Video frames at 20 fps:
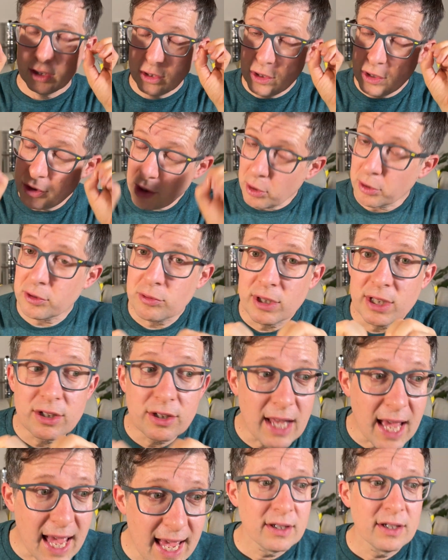Don't
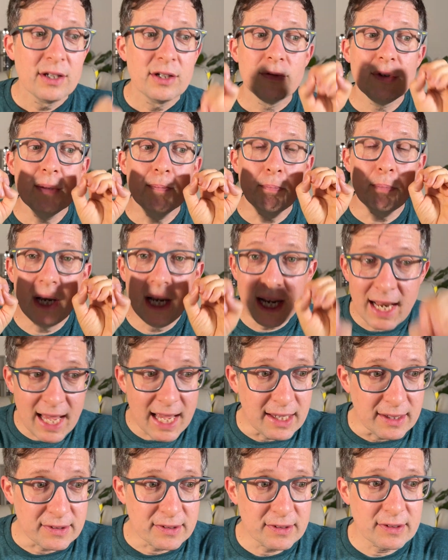redact,
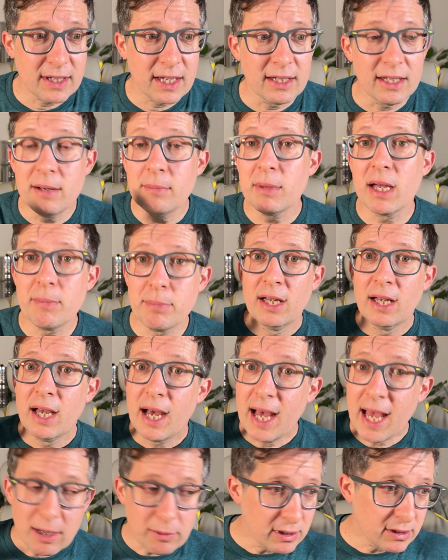replace. And in my book,
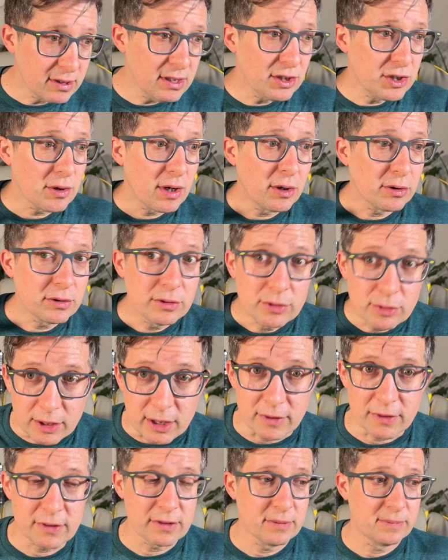I will teach you how to do
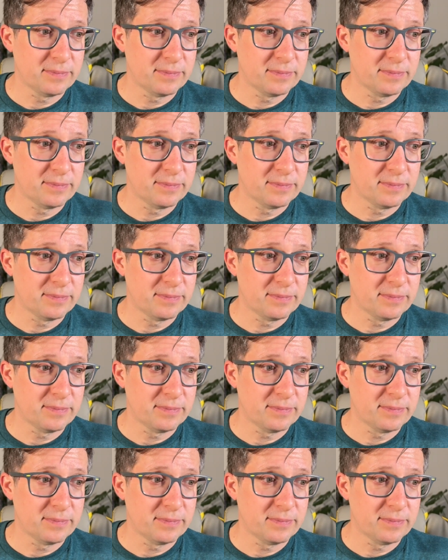this